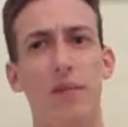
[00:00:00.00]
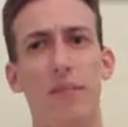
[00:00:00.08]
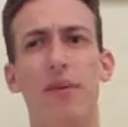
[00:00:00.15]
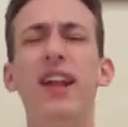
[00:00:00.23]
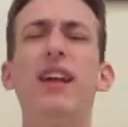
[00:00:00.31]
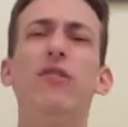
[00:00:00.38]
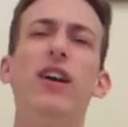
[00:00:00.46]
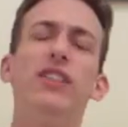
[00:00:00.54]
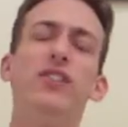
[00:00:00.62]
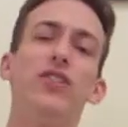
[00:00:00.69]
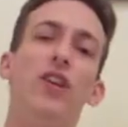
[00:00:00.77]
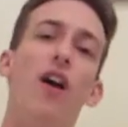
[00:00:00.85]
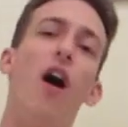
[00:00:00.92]
But
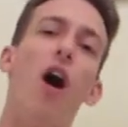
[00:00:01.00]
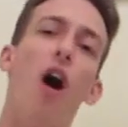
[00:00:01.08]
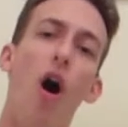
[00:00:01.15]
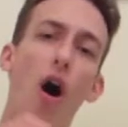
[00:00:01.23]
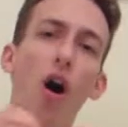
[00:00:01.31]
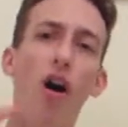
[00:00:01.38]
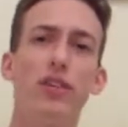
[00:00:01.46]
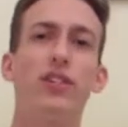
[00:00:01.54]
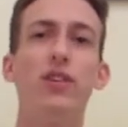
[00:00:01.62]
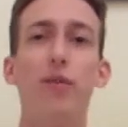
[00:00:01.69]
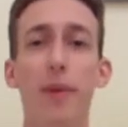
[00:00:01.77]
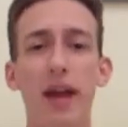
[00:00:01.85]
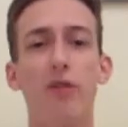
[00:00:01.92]
anyways, on
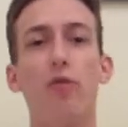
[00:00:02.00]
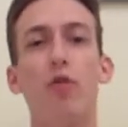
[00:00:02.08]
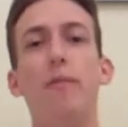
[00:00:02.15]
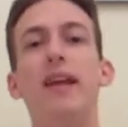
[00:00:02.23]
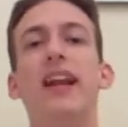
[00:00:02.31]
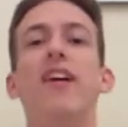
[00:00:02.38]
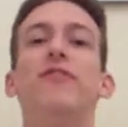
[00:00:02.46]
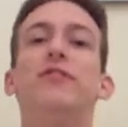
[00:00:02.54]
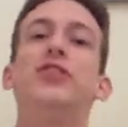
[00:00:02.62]
to Omega Ruby and Alpha